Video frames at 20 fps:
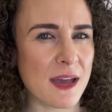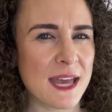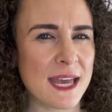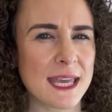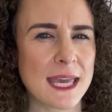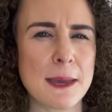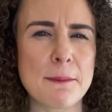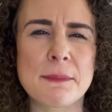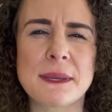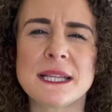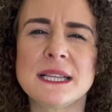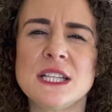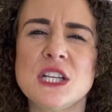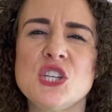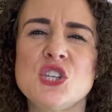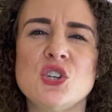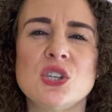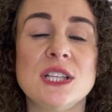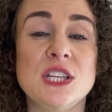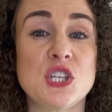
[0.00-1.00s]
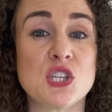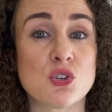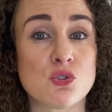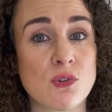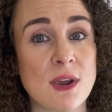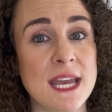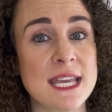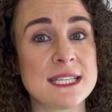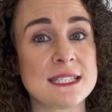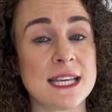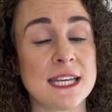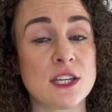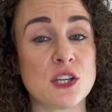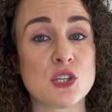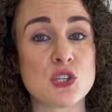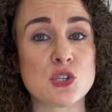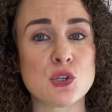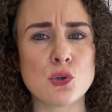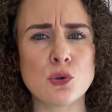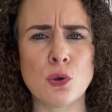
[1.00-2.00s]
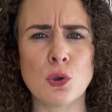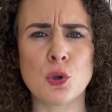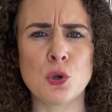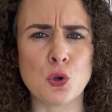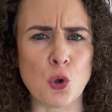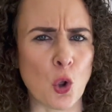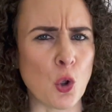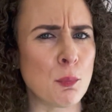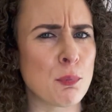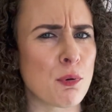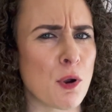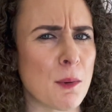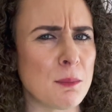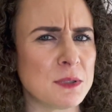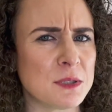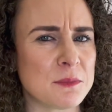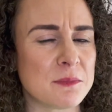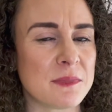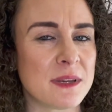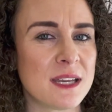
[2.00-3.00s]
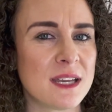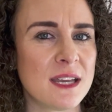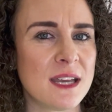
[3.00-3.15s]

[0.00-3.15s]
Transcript: can be literally translated to no problem.